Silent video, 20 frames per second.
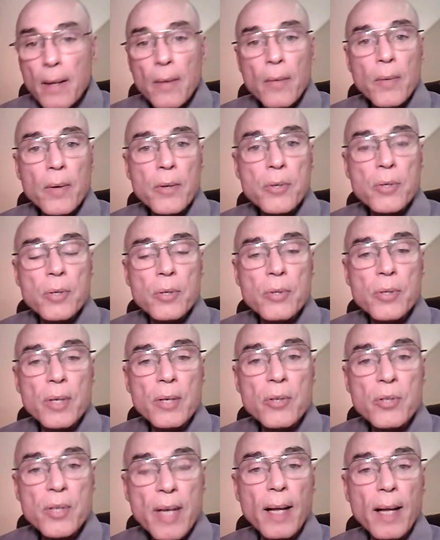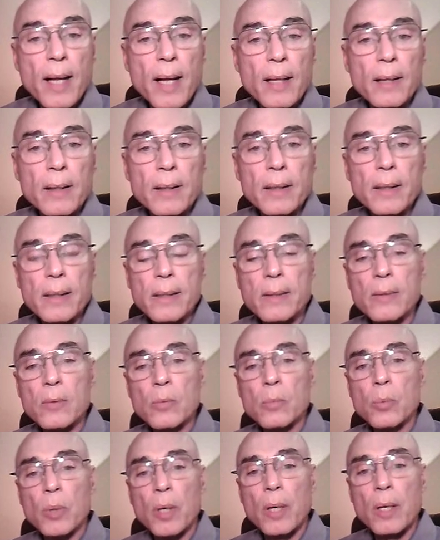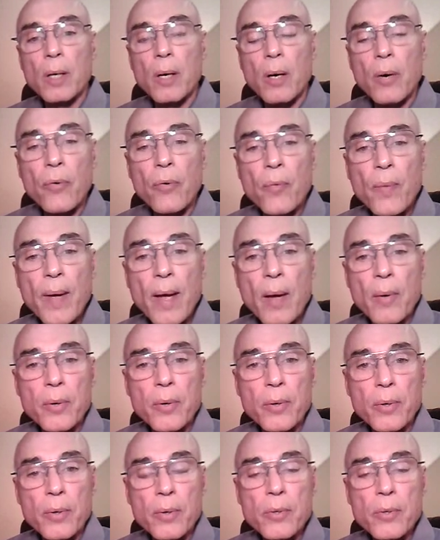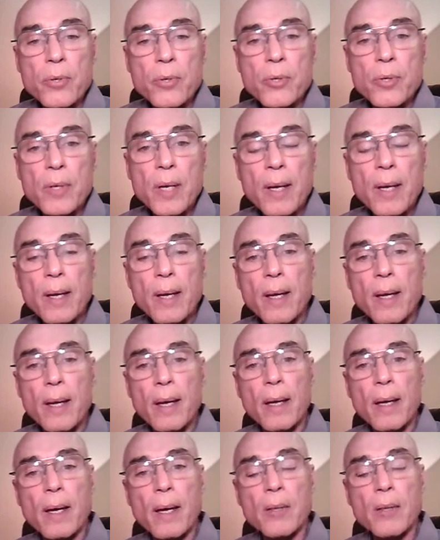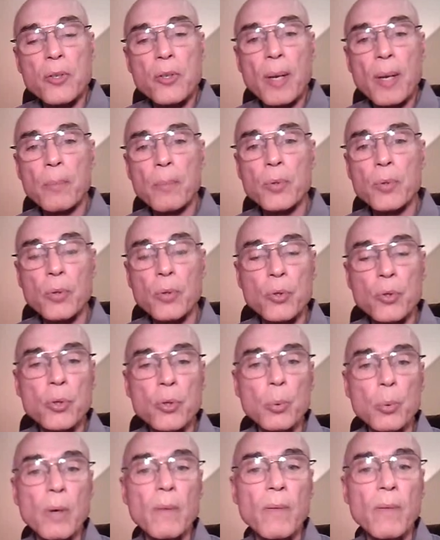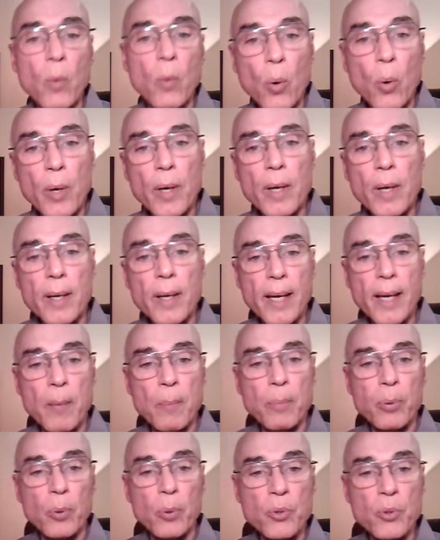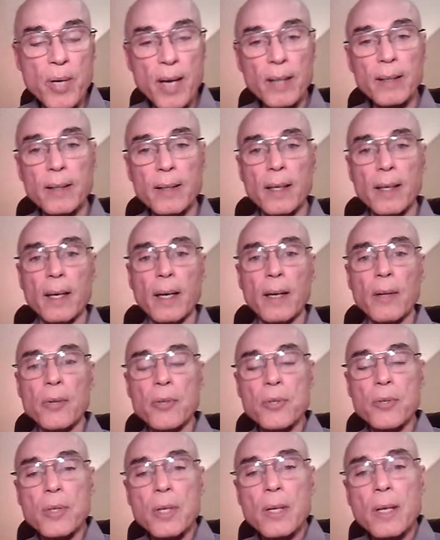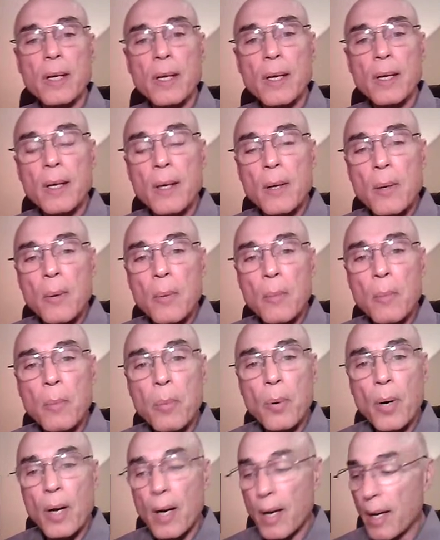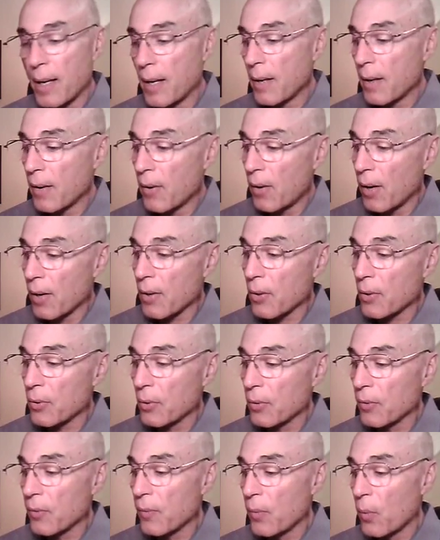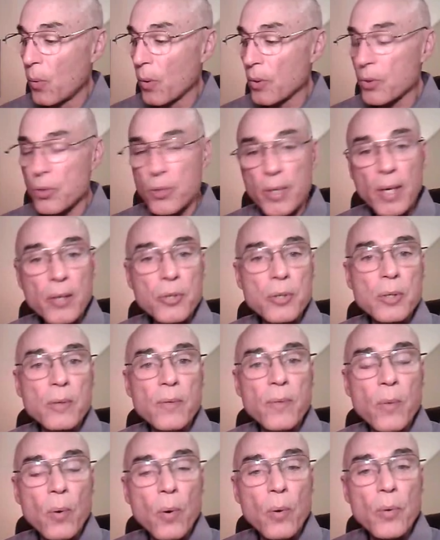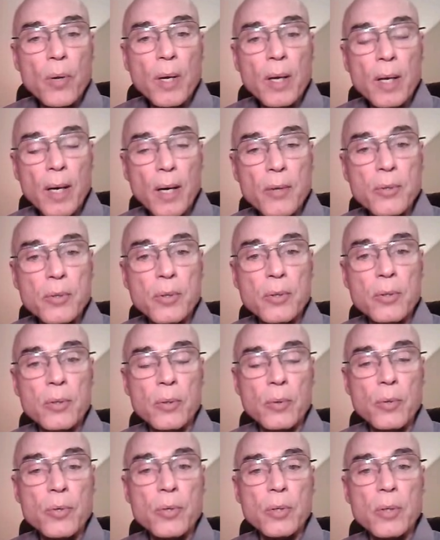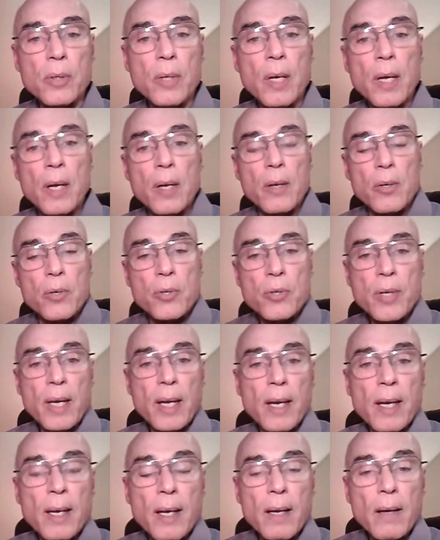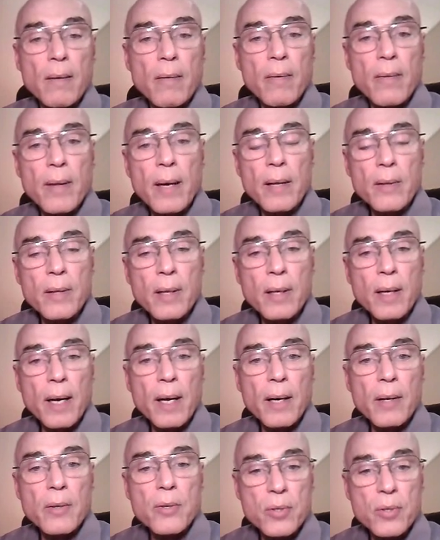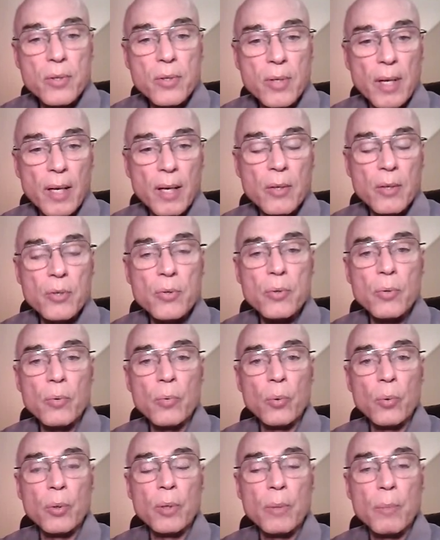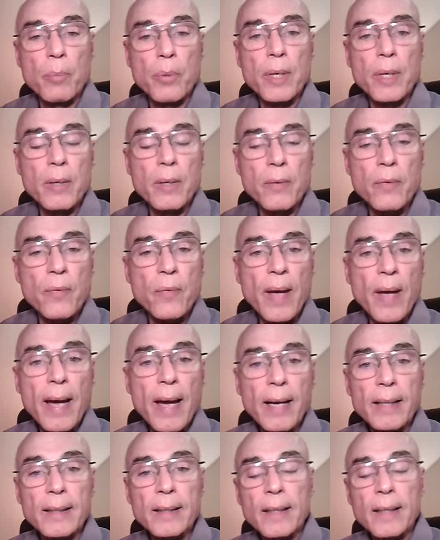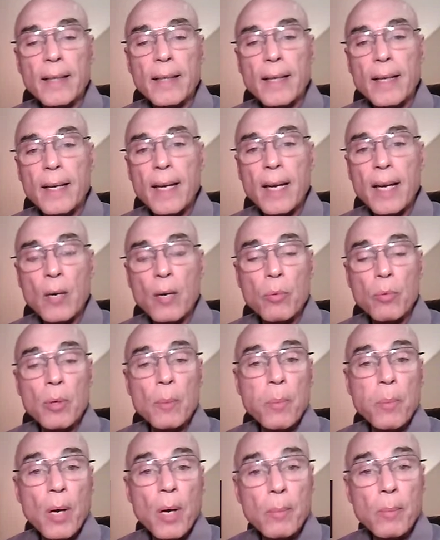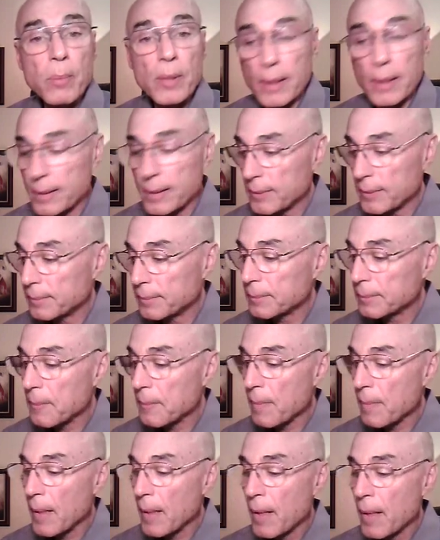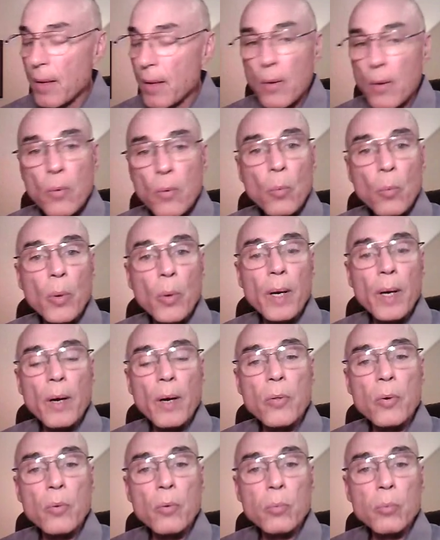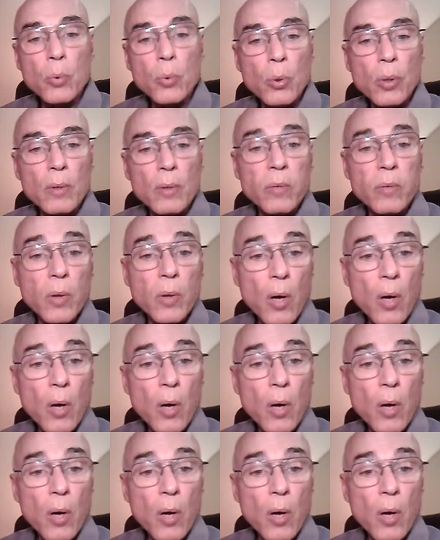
This is exactly what our founders attempted to avoid and protect against by Article 4, Section 4 of the Constitution, saying that the United States would be, in fact, a republic where the rule of